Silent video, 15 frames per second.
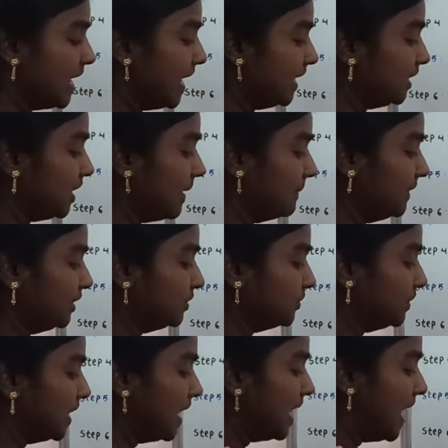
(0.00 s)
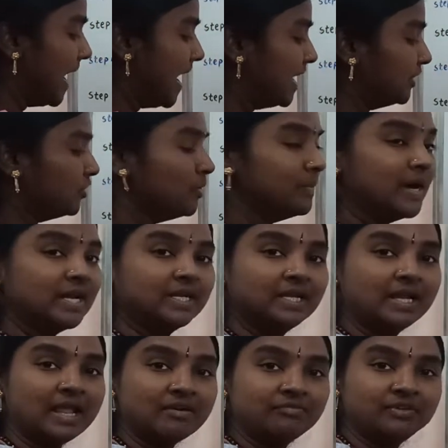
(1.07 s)
And coming to the arrow mark
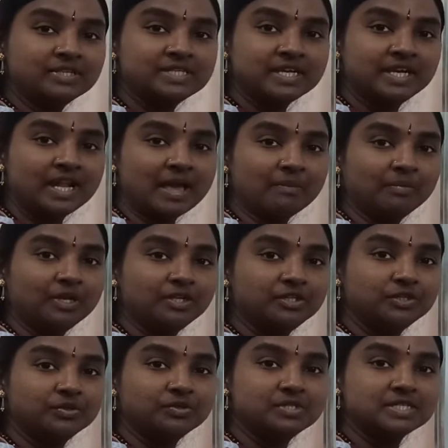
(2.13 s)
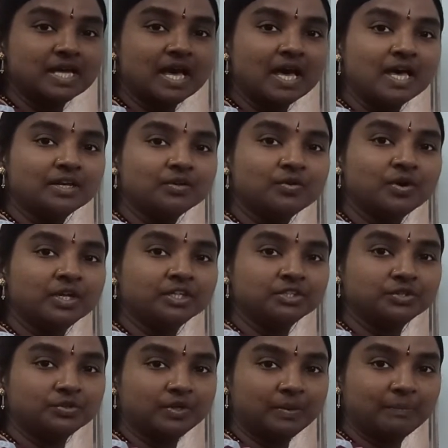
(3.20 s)
left side amplitudes are going
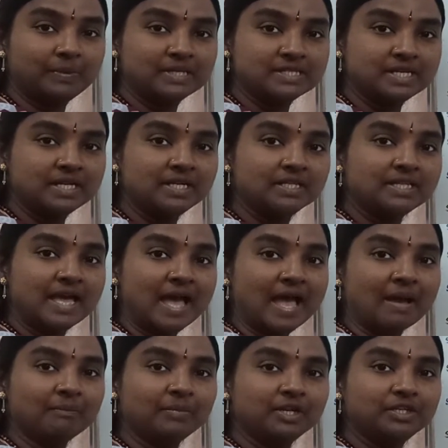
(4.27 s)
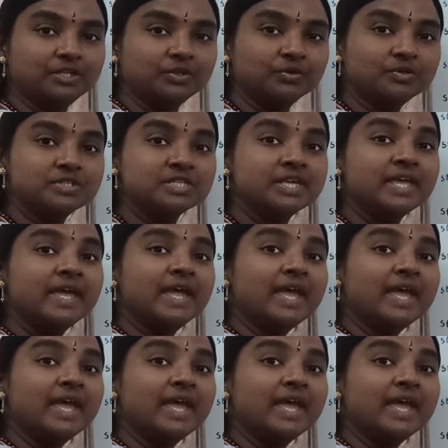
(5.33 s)
to represent the amplitudes